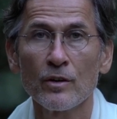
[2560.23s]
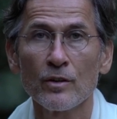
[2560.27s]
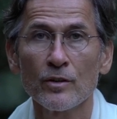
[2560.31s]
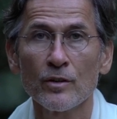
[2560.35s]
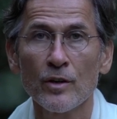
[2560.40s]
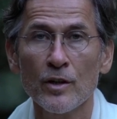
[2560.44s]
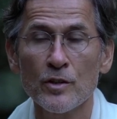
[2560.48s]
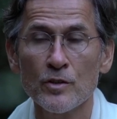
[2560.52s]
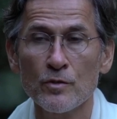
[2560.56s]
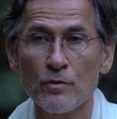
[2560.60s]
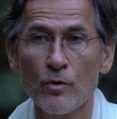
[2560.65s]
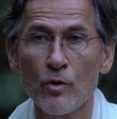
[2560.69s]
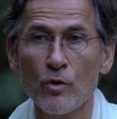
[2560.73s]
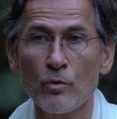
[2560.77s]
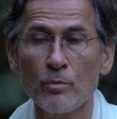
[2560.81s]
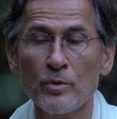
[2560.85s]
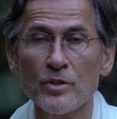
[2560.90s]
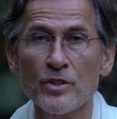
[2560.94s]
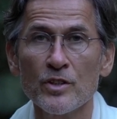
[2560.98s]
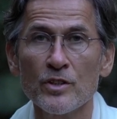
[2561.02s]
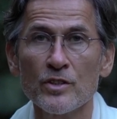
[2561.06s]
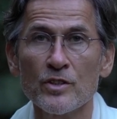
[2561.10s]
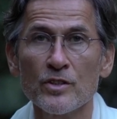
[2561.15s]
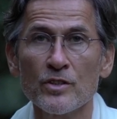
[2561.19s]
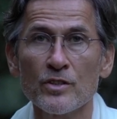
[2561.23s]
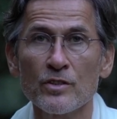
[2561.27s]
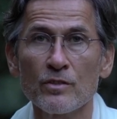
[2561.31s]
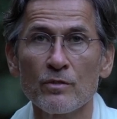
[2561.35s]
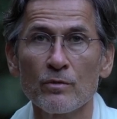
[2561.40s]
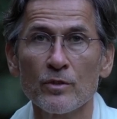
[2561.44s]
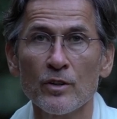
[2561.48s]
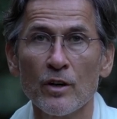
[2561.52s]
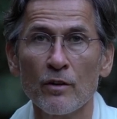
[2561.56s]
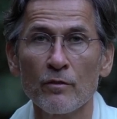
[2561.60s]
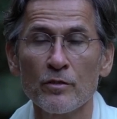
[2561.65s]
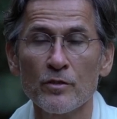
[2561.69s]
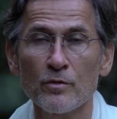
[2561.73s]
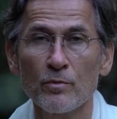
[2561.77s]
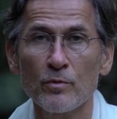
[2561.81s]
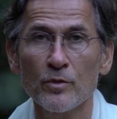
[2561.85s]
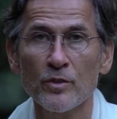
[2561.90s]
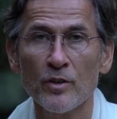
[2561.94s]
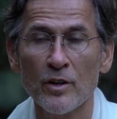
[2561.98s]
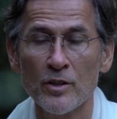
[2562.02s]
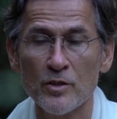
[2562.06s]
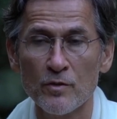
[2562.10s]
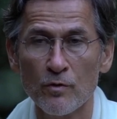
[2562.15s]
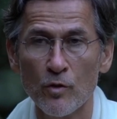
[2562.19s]
transformative, trans
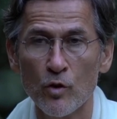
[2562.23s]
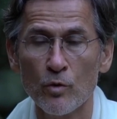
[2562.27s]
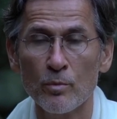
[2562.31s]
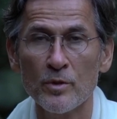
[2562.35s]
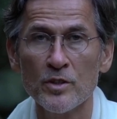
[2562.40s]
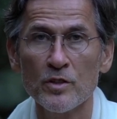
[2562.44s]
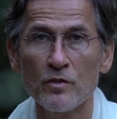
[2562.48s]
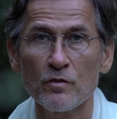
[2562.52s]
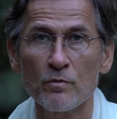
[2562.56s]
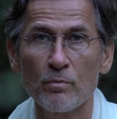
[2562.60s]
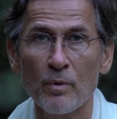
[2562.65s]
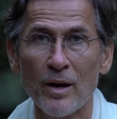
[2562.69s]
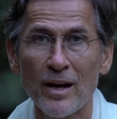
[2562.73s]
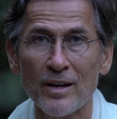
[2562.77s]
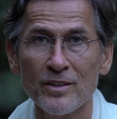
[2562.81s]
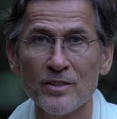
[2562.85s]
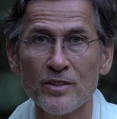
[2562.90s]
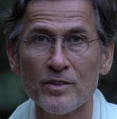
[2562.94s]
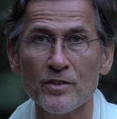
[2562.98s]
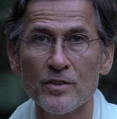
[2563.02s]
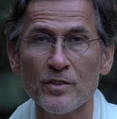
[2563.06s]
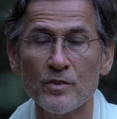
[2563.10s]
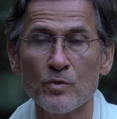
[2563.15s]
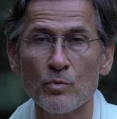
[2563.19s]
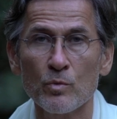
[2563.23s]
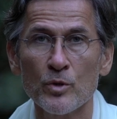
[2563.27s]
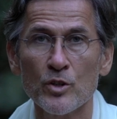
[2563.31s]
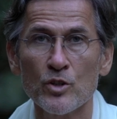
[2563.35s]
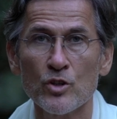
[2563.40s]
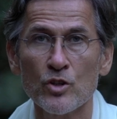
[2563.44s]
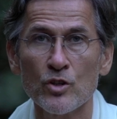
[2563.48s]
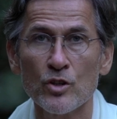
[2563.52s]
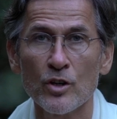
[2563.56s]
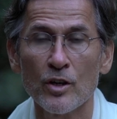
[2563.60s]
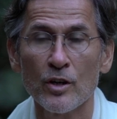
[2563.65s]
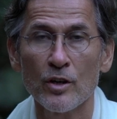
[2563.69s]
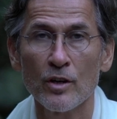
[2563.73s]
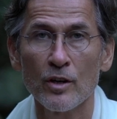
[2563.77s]
transformative practices which